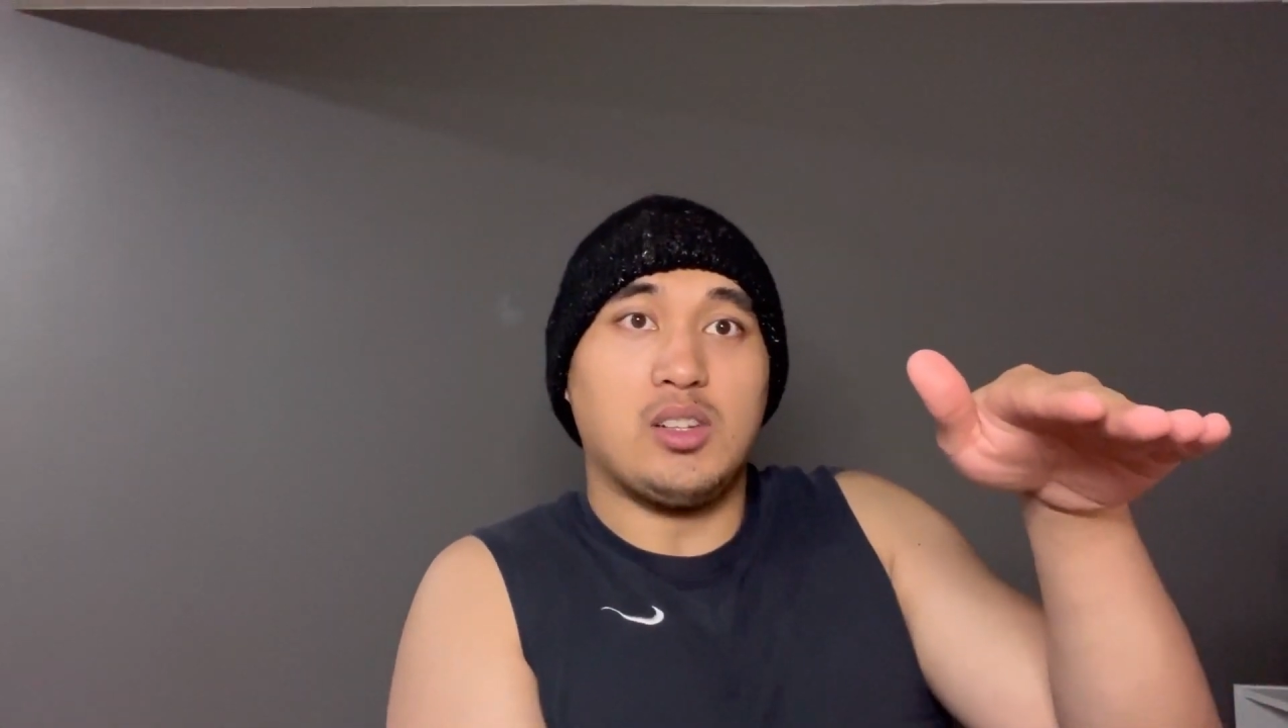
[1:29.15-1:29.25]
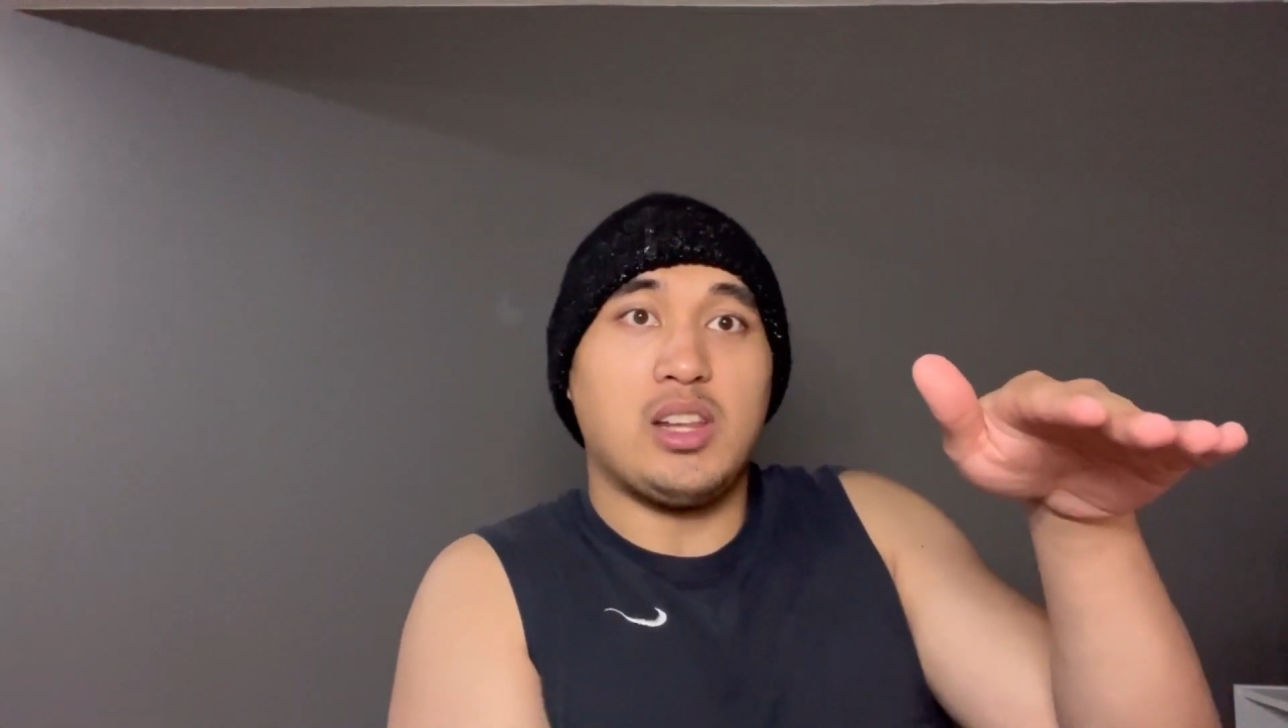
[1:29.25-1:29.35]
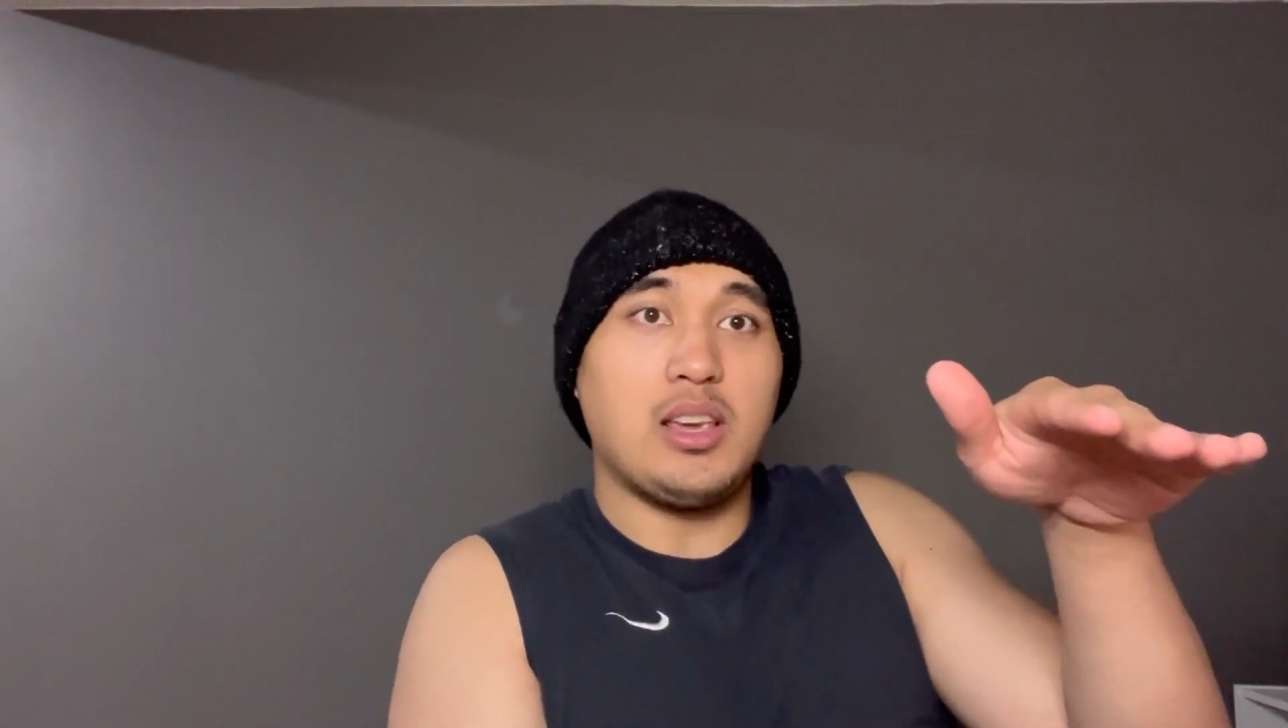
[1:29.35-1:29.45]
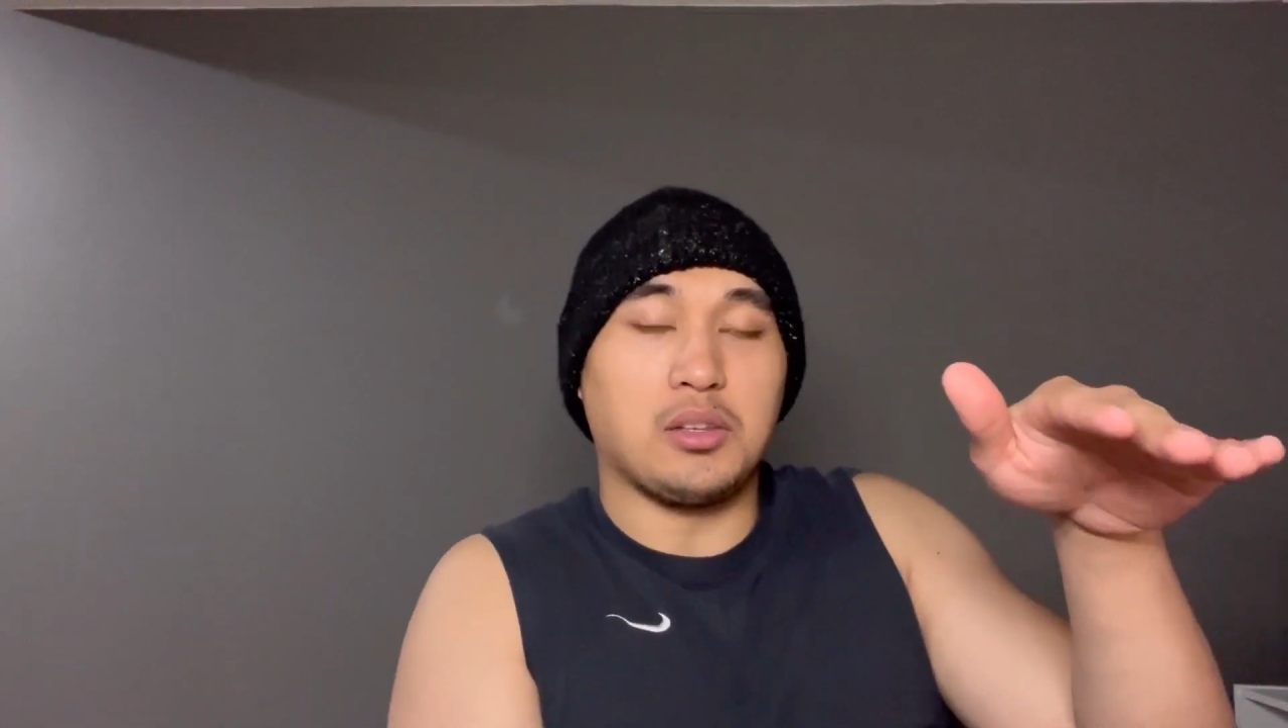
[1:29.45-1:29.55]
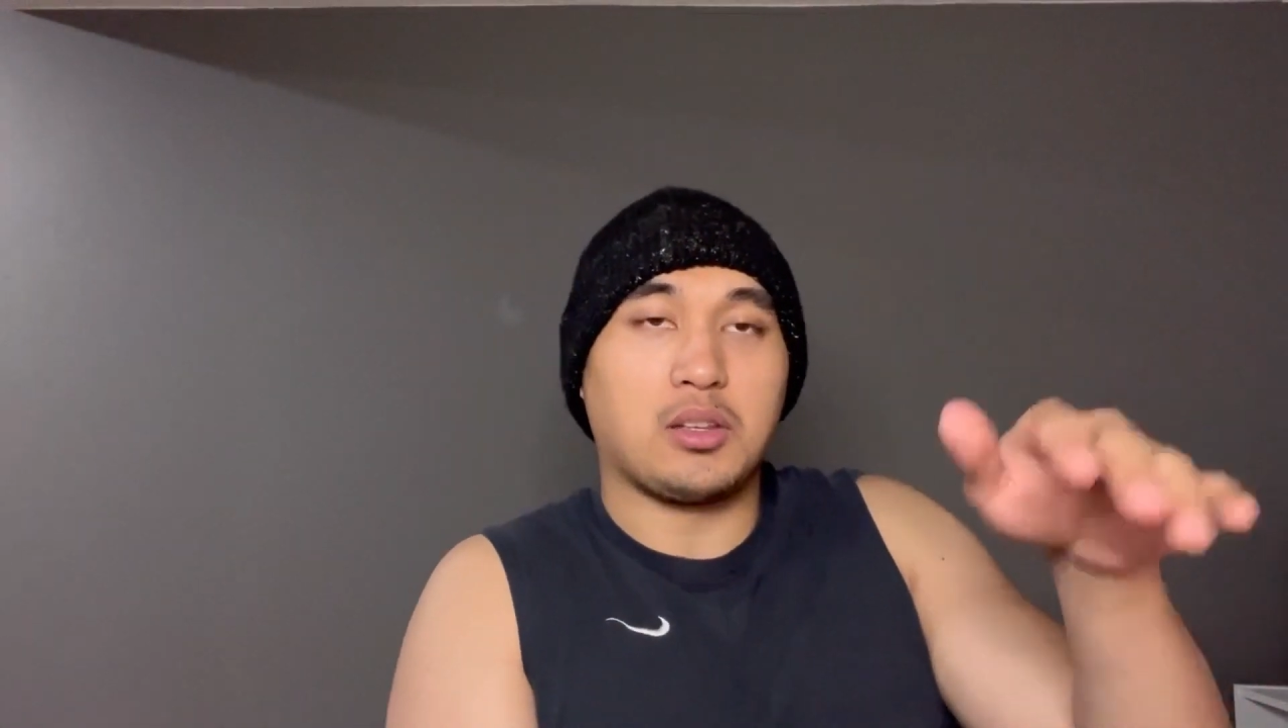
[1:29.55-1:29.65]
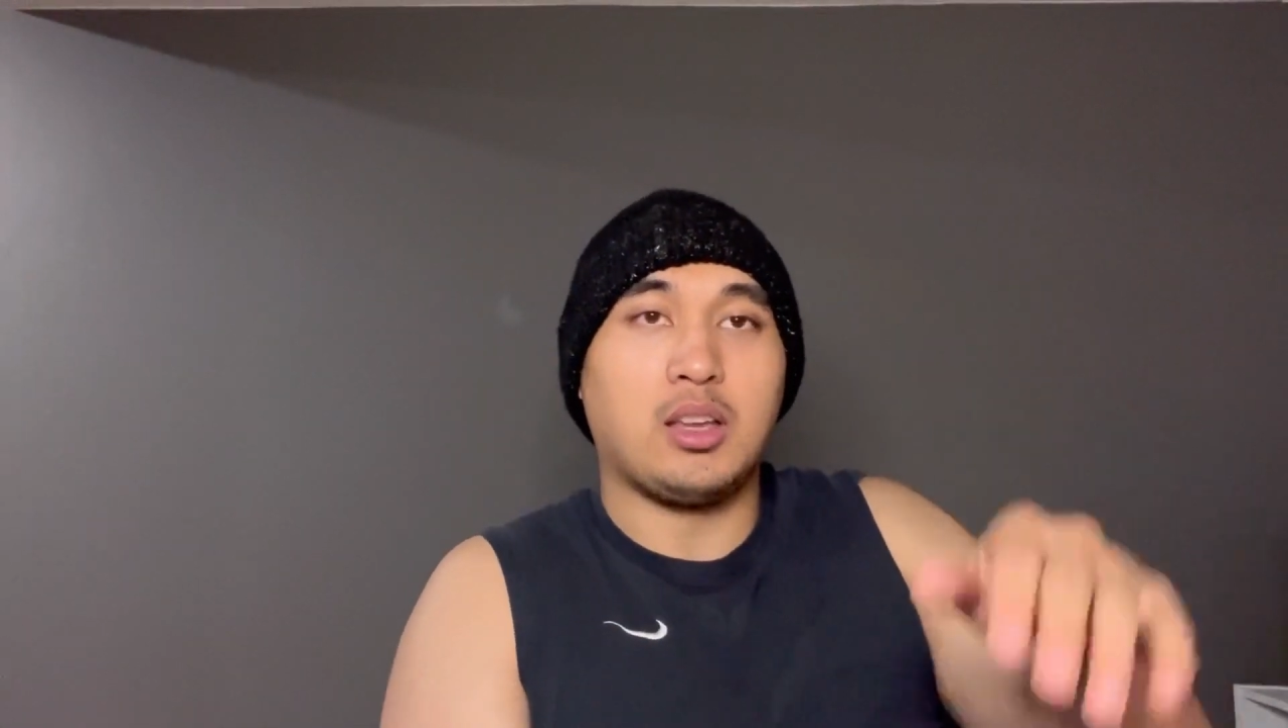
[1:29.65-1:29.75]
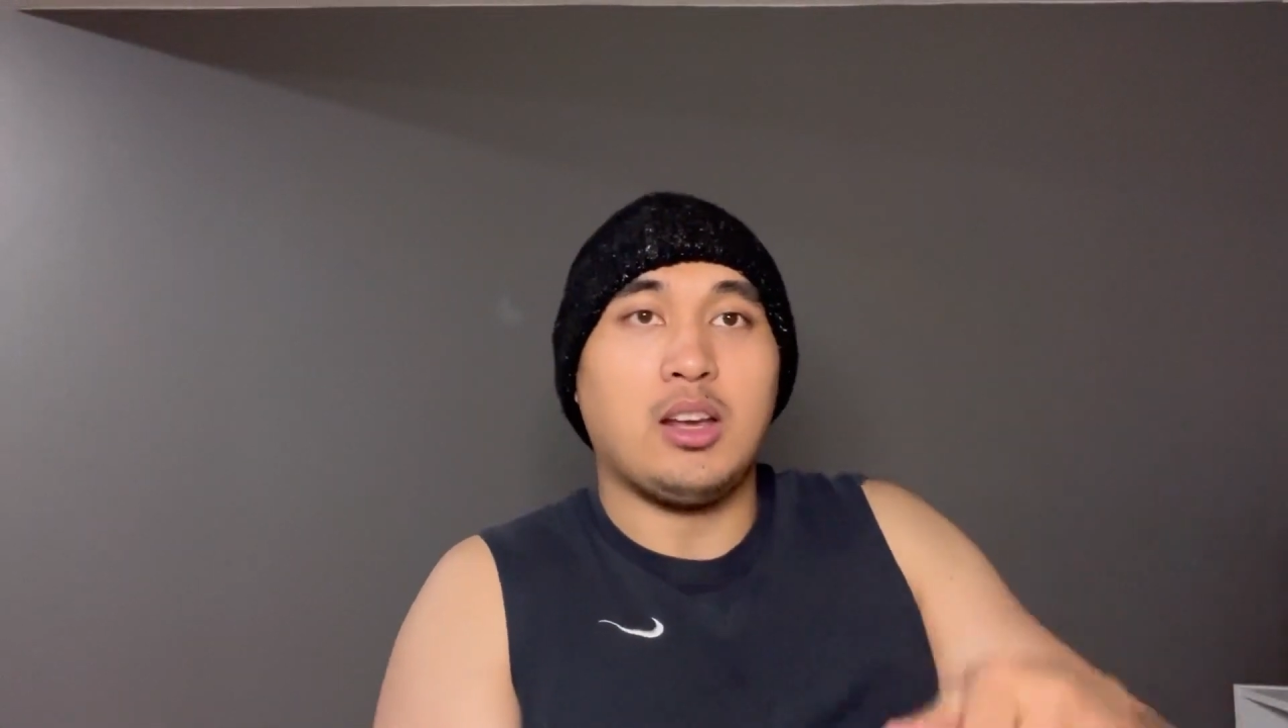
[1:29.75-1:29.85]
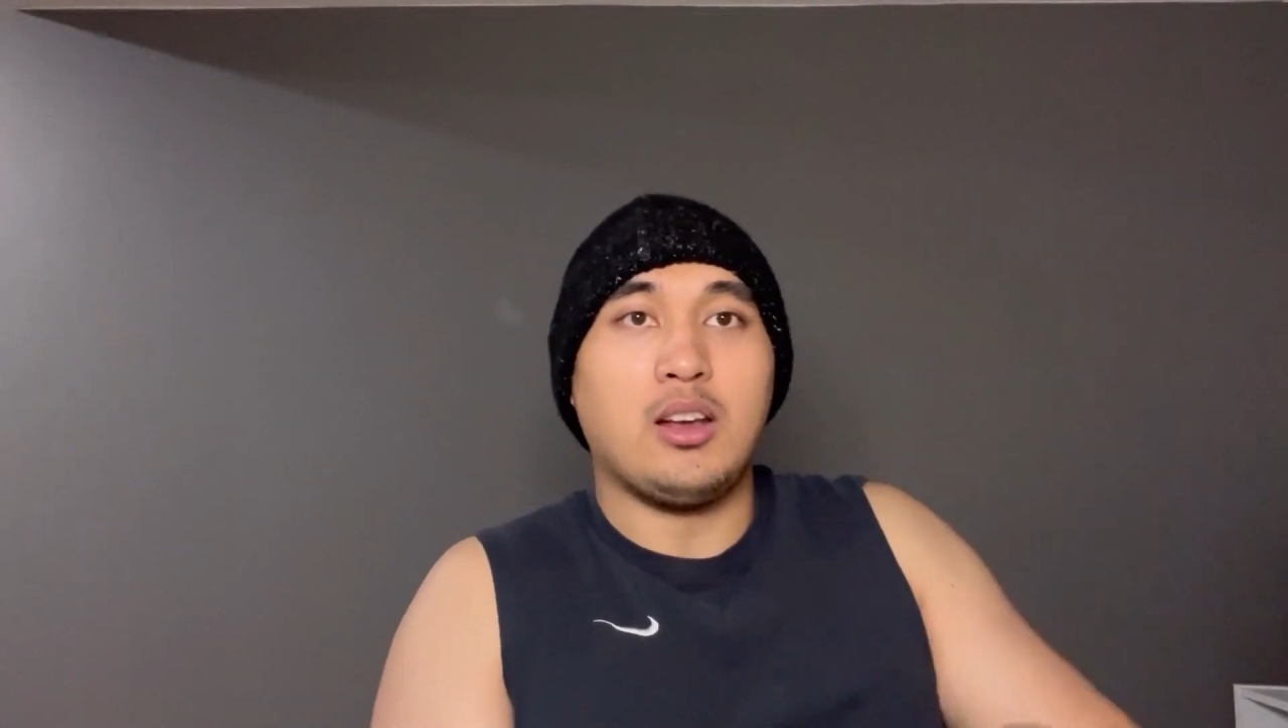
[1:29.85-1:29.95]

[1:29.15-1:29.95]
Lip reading: disc.